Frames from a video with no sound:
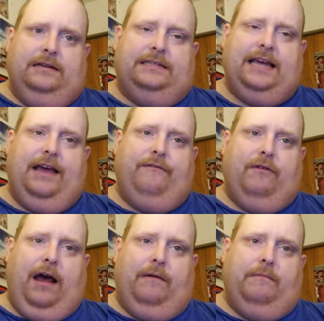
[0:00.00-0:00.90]
save
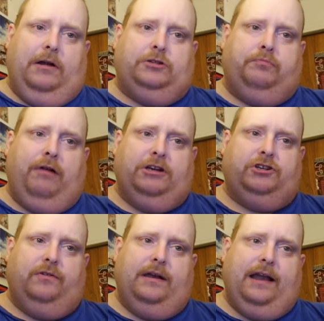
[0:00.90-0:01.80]
without much
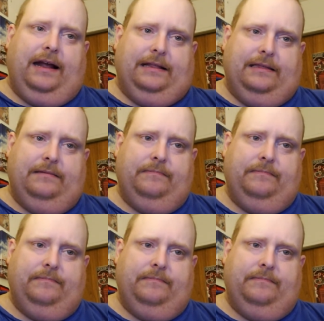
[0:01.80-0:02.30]
pressure in the ninth.